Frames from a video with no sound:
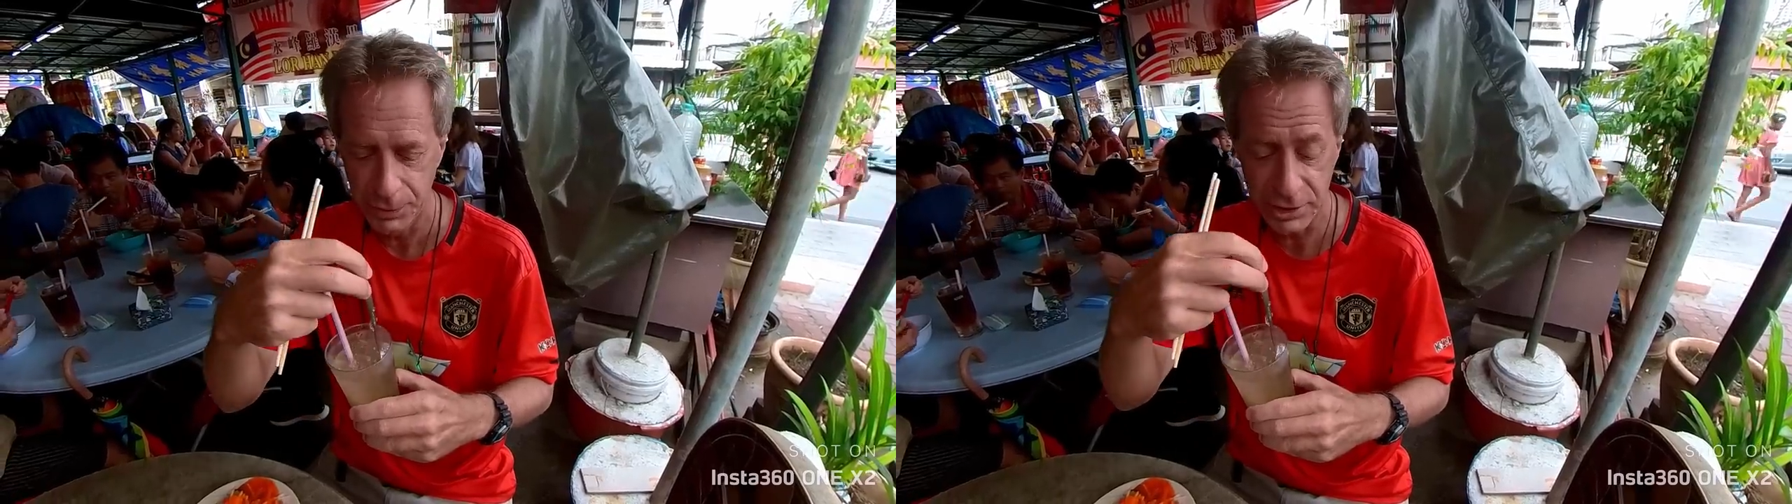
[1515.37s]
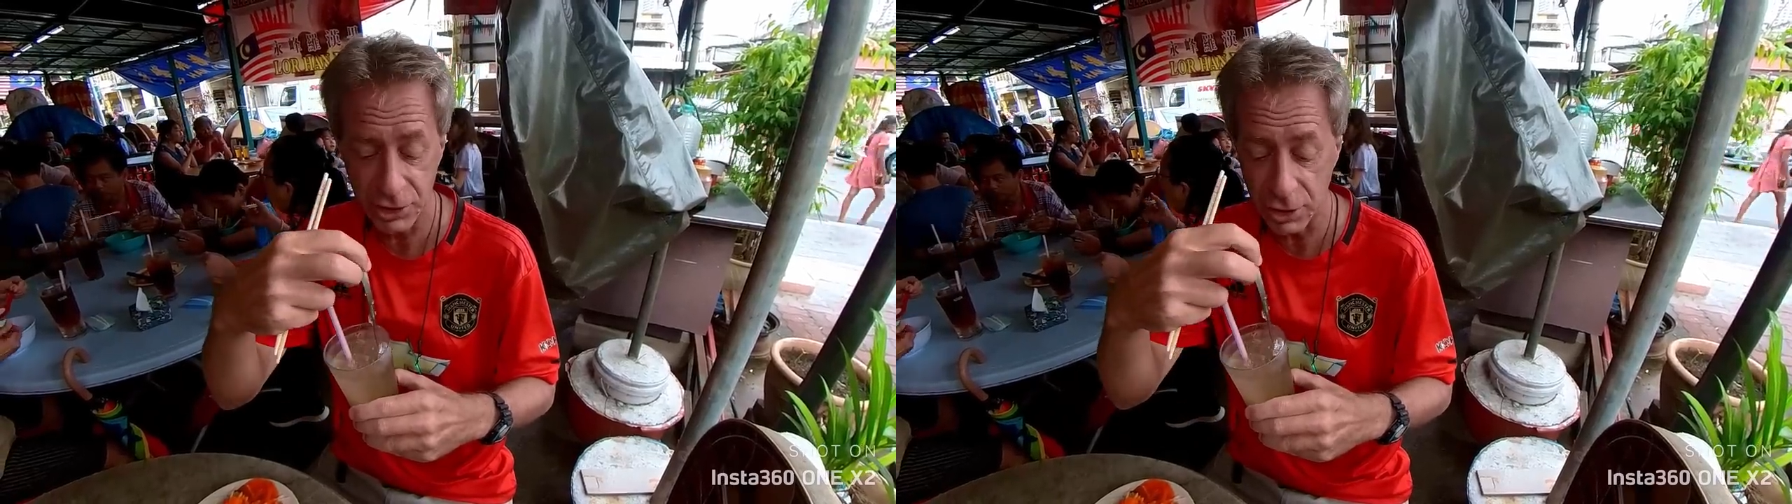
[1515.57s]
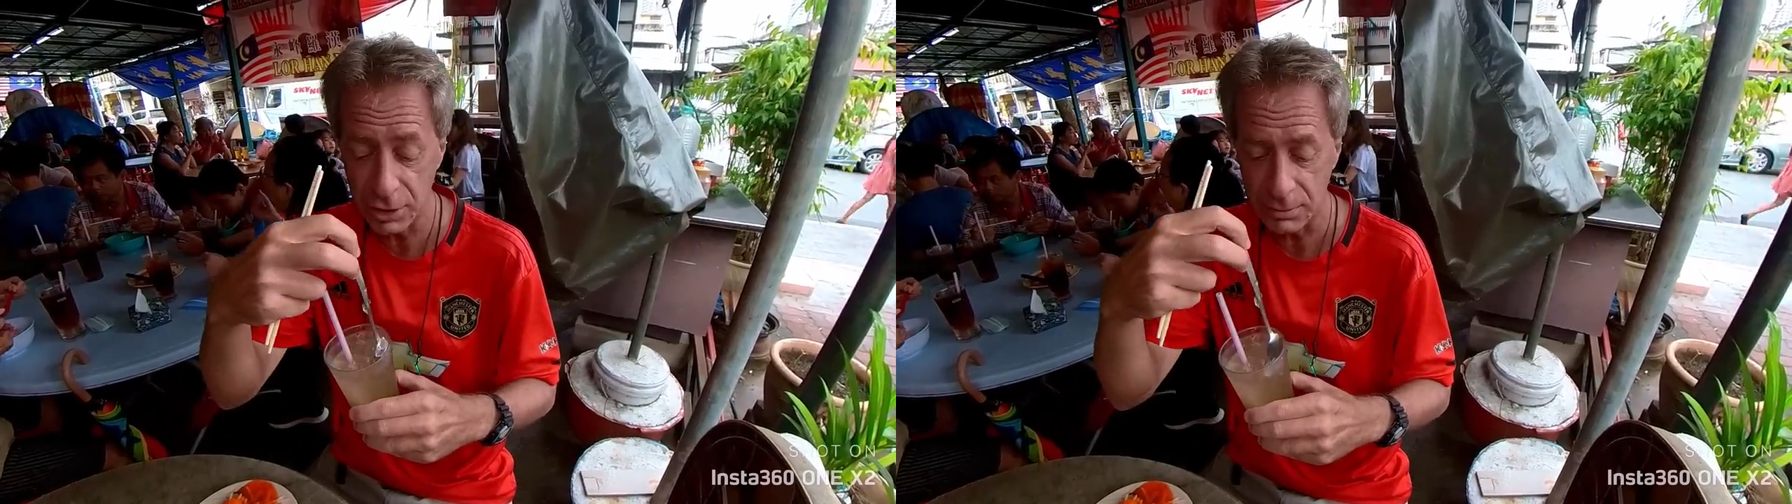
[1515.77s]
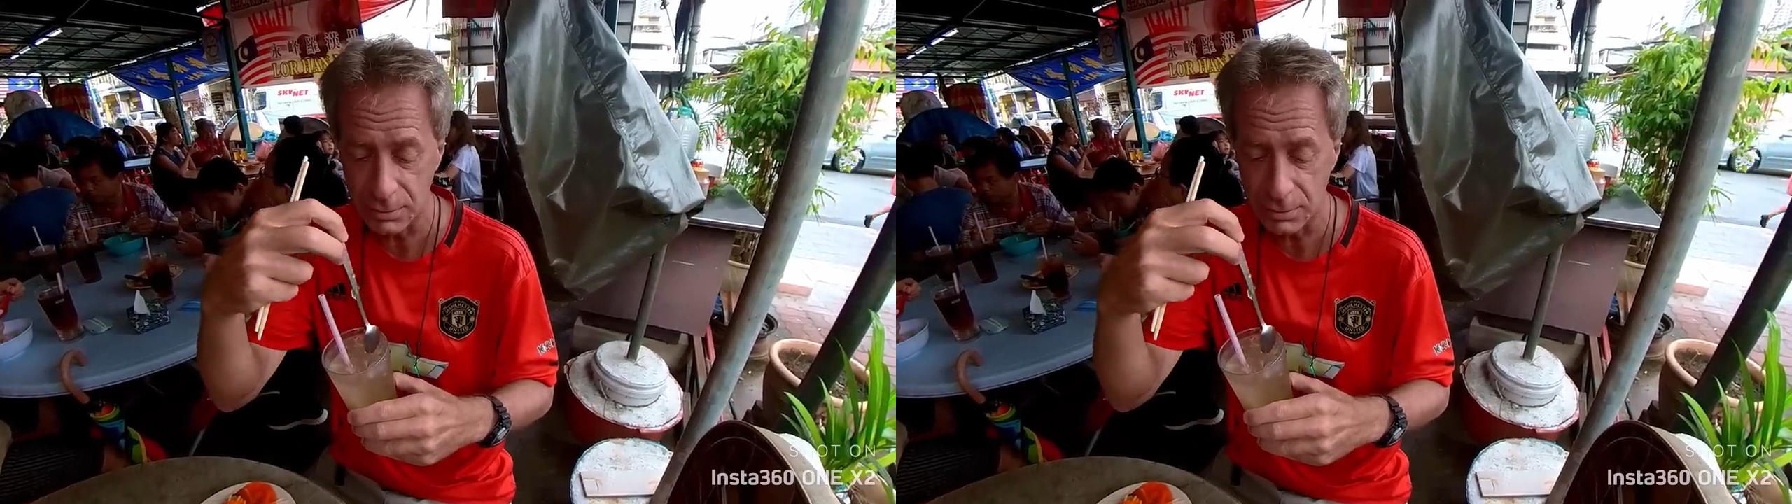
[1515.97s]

This is good.